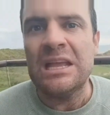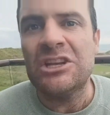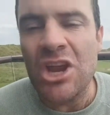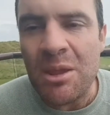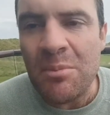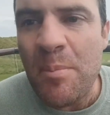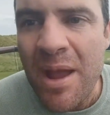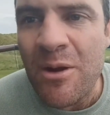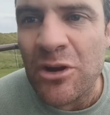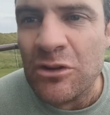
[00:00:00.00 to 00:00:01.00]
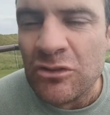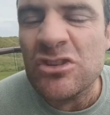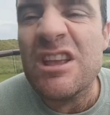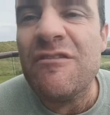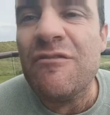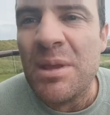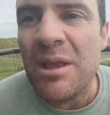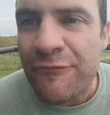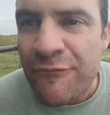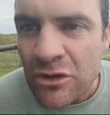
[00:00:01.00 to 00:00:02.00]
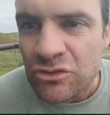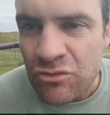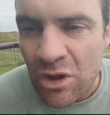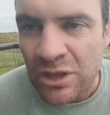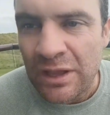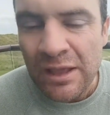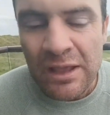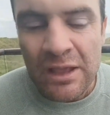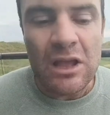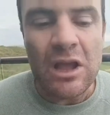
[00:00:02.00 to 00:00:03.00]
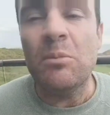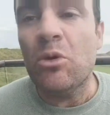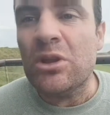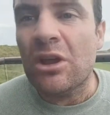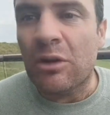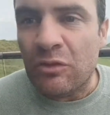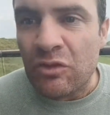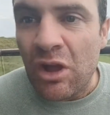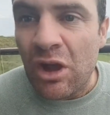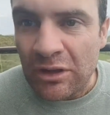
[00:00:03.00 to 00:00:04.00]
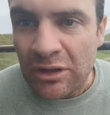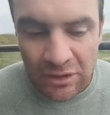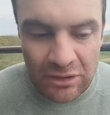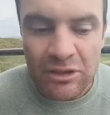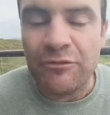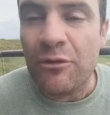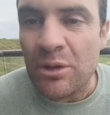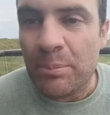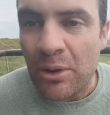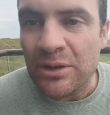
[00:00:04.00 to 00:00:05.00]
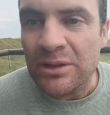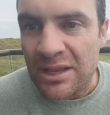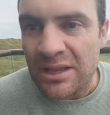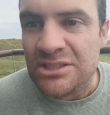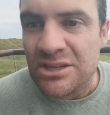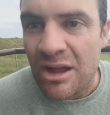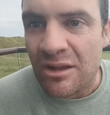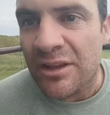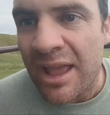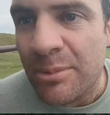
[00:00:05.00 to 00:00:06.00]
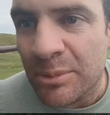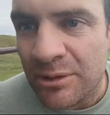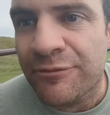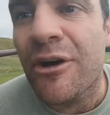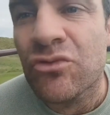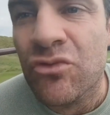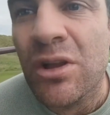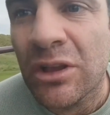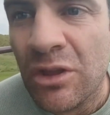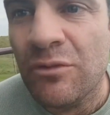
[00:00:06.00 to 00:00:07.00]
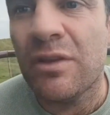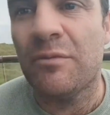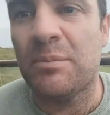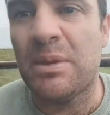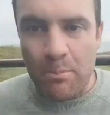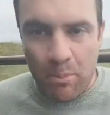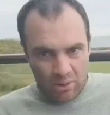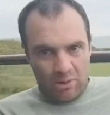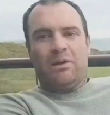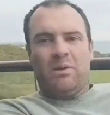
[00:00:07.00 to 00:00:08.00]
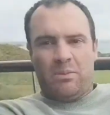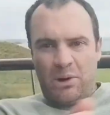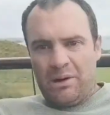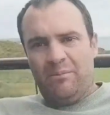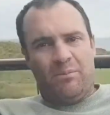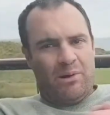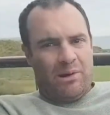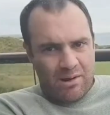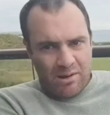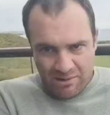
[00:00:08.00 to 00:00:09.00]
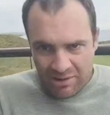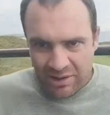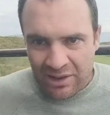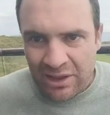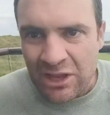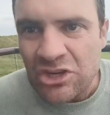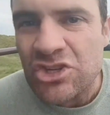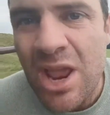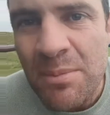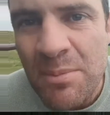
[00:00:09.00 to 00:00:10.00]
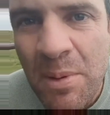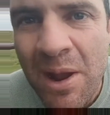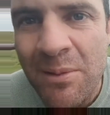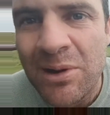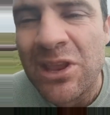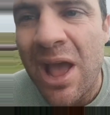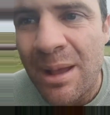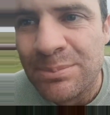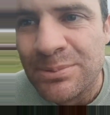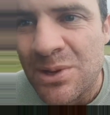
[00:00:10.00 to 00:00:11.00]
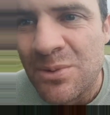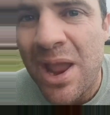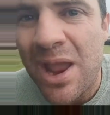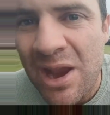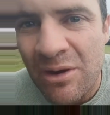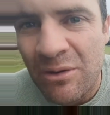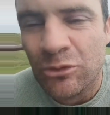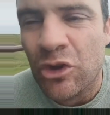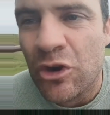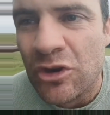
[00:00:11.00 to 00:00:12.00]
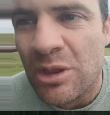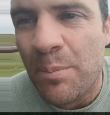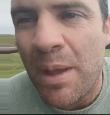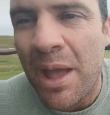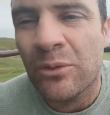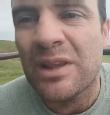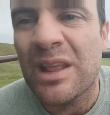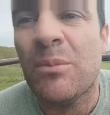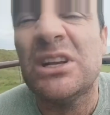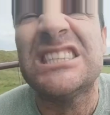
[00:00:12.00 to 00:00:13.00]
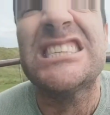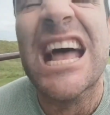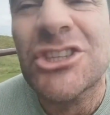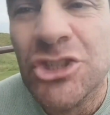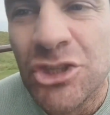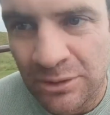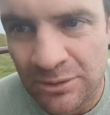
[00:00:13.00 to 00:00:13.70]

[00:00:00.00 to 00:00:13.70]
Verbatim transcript: Jamie Power, you just giving me a fox rocket. I'm lucky I don't knock the fucking pint of Guinness off the table with the fox rocket you've given me. Bring, bring, bring. Jamie Power, you absolute hero. 30 pound in my satchel.